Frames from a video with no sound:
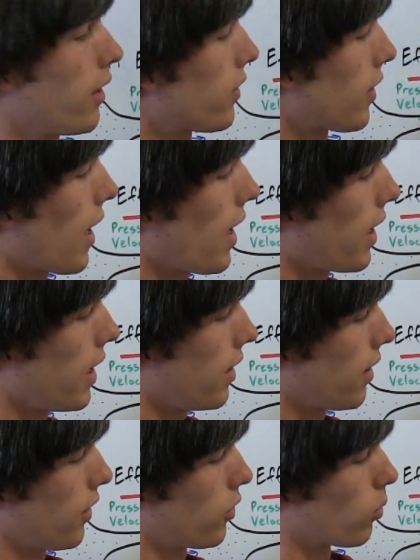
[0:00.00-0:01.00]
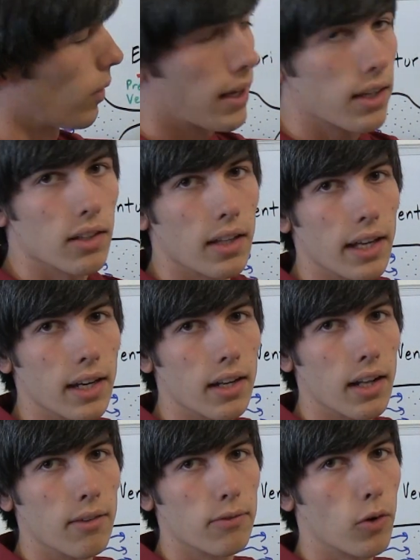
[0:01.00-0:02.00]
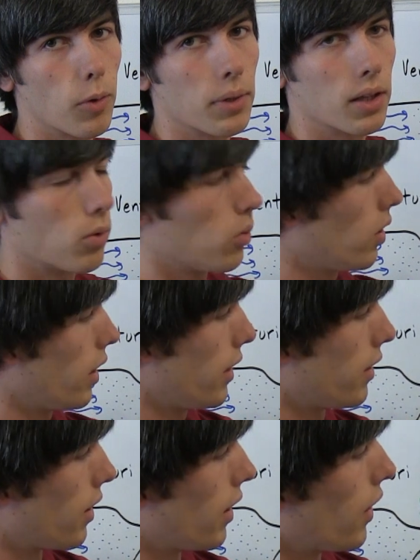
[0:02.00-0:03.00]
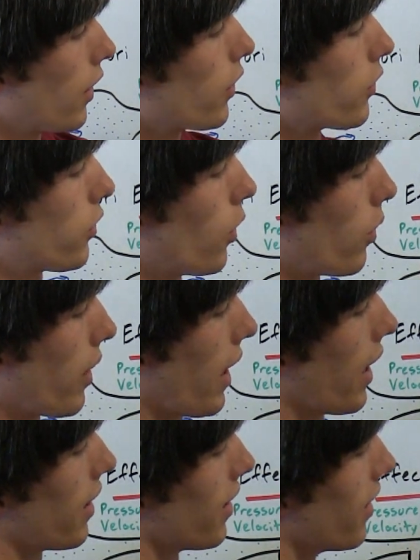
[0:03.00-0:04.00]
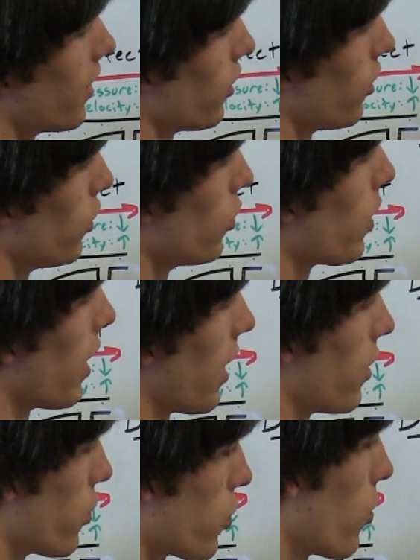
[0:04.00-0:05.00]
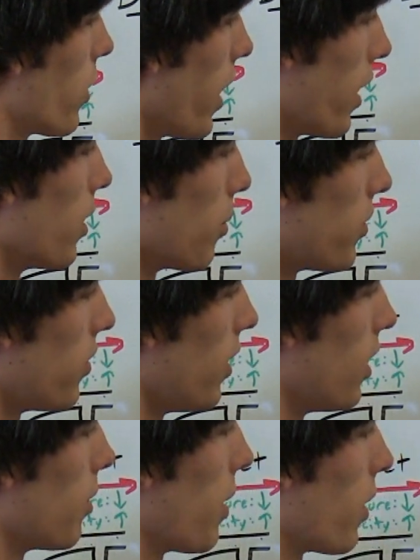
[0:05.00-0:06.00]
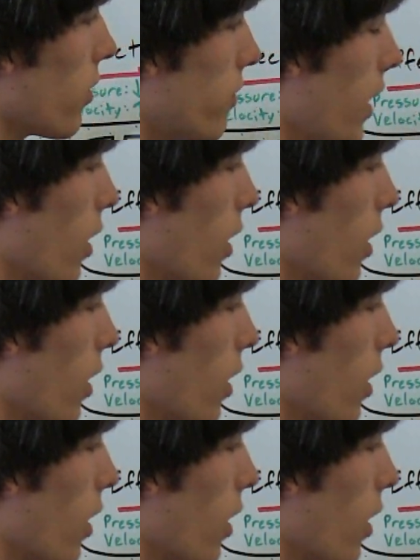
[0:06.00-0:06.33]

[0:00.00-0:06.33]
this height is regulated in Formula 1 so that you can't just create an obscene amount of